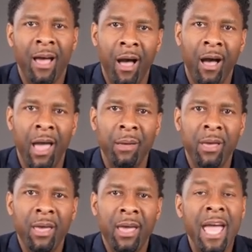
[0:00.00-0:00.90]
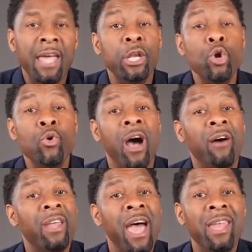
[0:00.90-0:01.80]
time, right. and the new
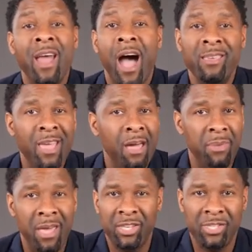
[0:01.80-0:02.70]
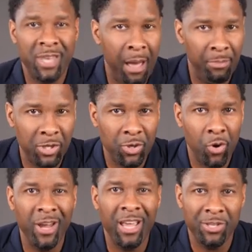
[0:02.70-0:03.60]
covenant had not yet been established or